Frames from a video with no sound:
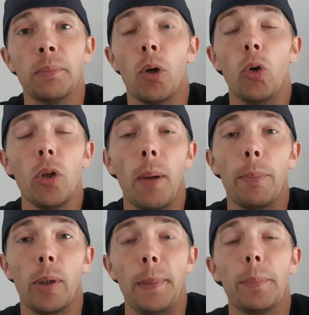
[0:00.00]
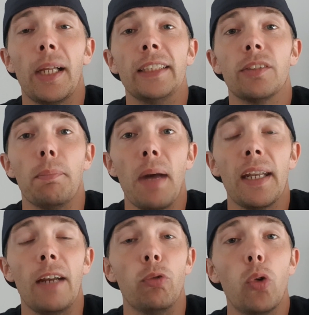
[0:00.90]
all of my premium plays from
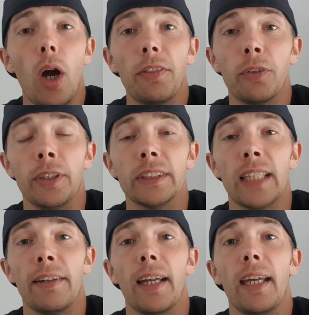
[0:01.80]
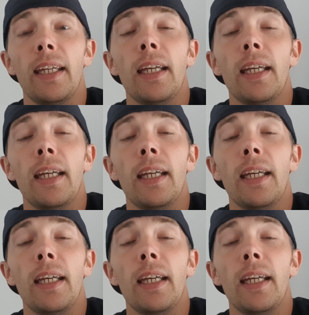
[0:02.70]
Monday right through to Sunday.